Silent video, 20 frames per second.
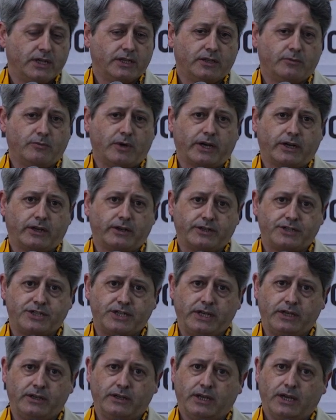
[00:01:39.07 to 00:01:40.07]
The marker
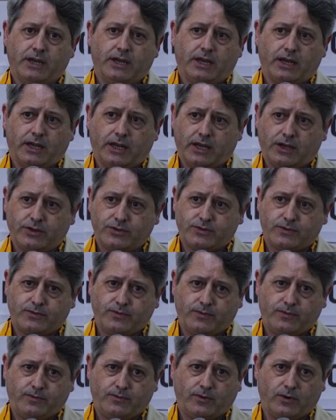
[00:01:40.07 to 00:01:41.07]
gene allows
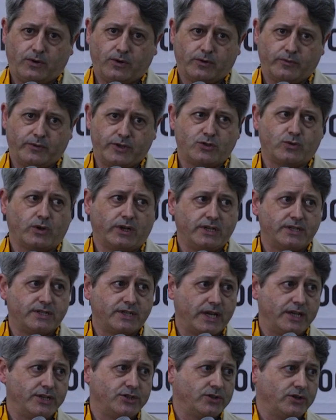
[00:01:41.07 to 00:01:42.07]
for
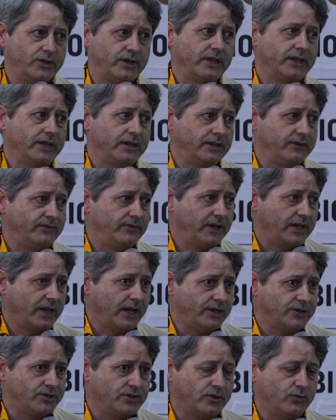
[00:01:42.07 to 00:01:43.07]
visualization,
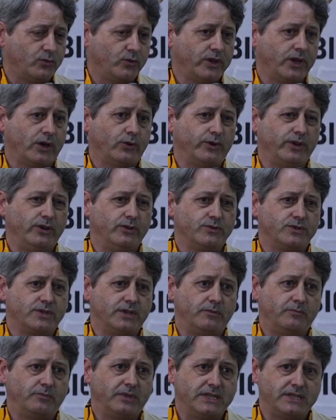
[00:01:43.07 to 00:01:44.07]
identification without
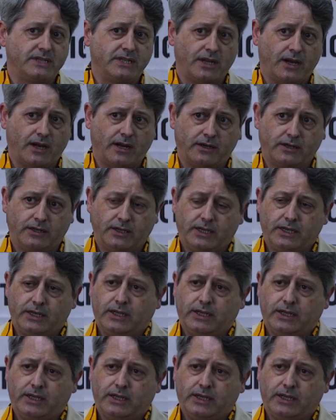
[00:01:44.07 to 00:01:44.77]
using PCR.